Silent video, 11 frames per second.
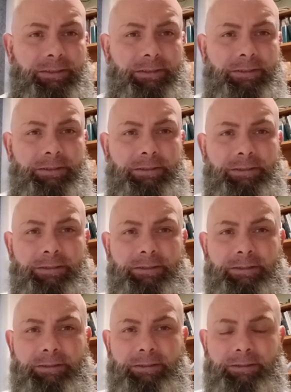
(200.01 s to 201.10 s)

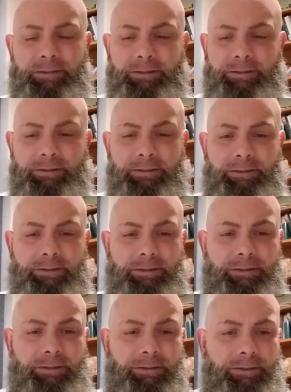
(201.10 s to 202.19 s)

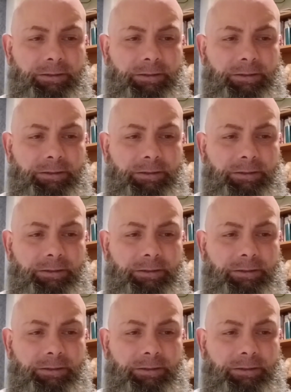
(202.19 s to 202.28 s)
[no speech]